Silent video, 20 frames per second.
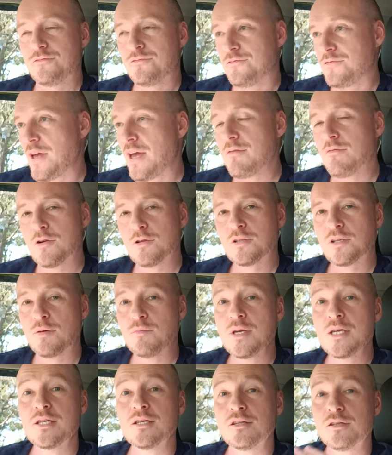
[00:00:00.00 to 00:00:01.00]
favorite
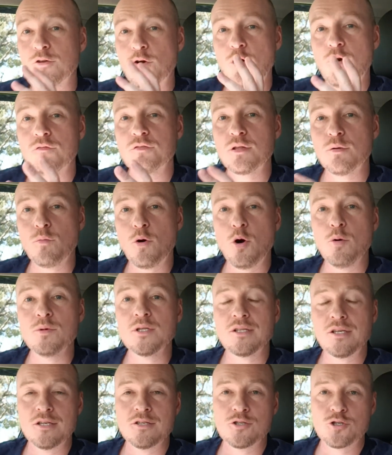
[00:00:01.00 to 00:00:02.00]
comedian of the
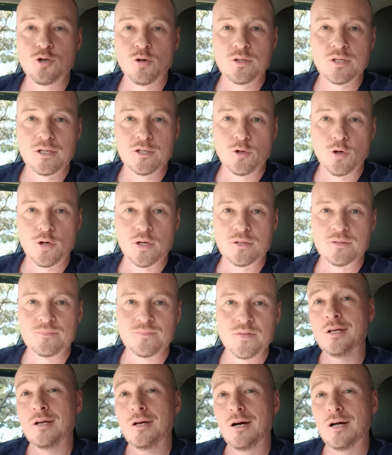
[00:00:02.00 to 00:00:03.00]
moment is John Cadogan.
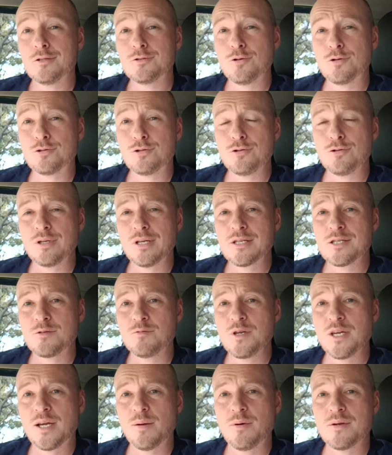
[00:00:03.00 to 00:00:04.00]
I'll talk to you next
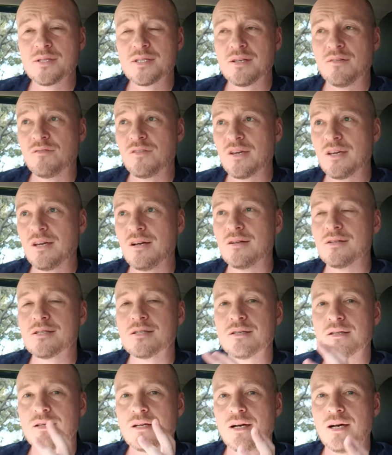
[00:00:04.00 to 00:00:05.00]
week about something
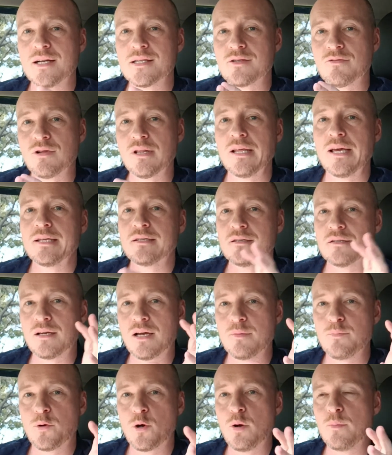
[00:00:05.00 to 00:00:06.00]
else, cars related.
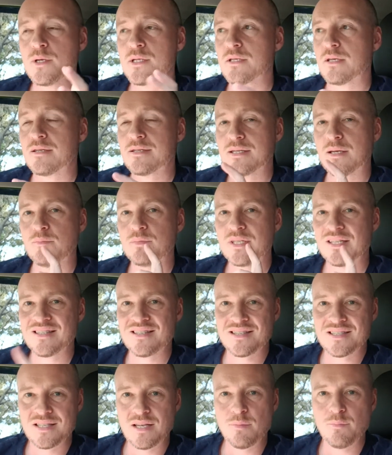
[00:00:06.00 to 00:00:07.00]
I promise some
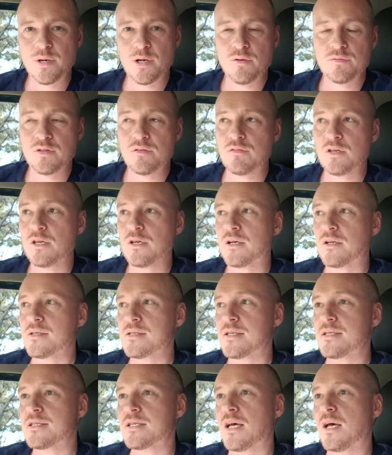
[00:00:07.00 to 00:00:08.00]
disassembly of the vehicles
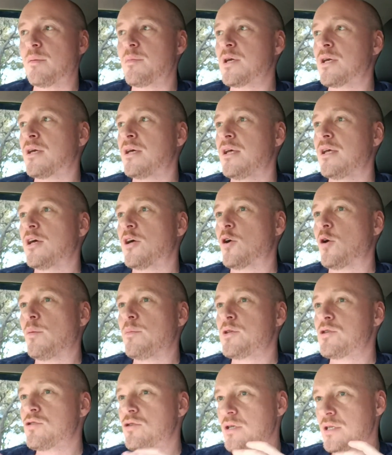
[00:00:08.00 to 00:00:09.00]
is coming,
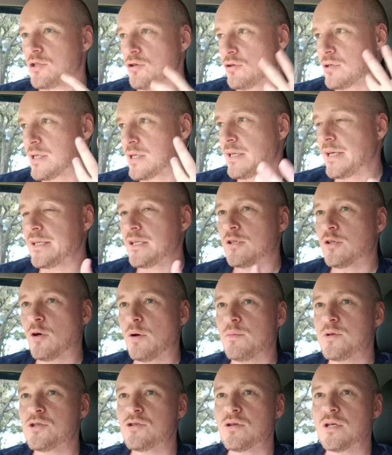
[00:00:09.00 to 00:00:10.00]
commentary, translated
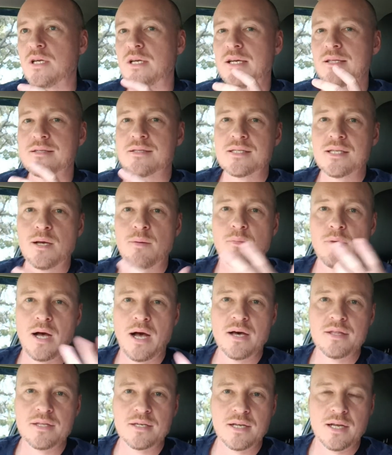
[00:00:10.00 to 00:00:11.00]
commentary, and some
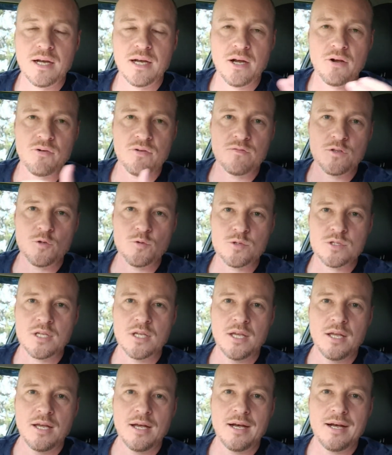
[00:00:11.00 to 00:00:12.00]
other car reviews
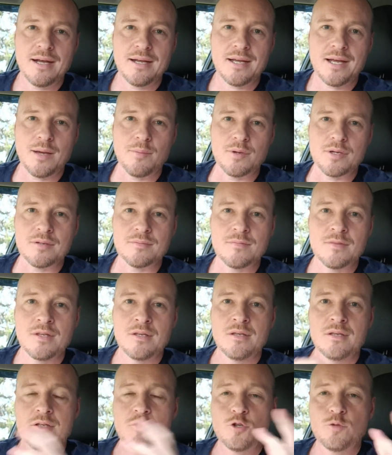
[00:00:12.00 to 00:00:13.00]
are coming.
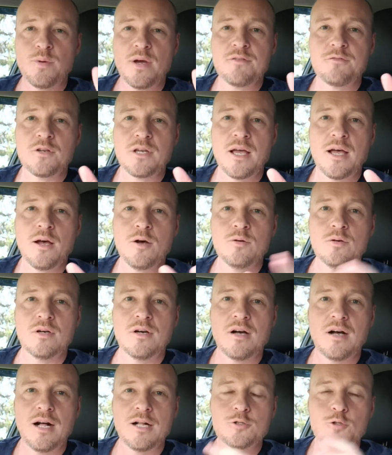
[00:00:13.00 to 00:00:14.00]
Goodbye for now.
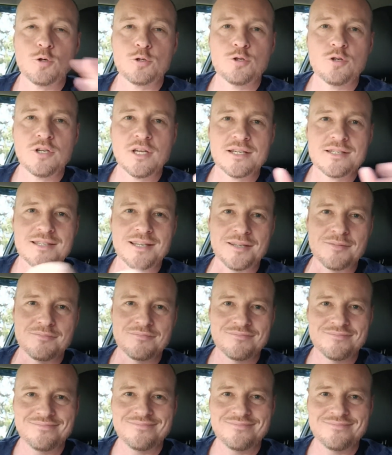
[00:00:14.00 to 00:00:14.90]
I'll talk to you next time.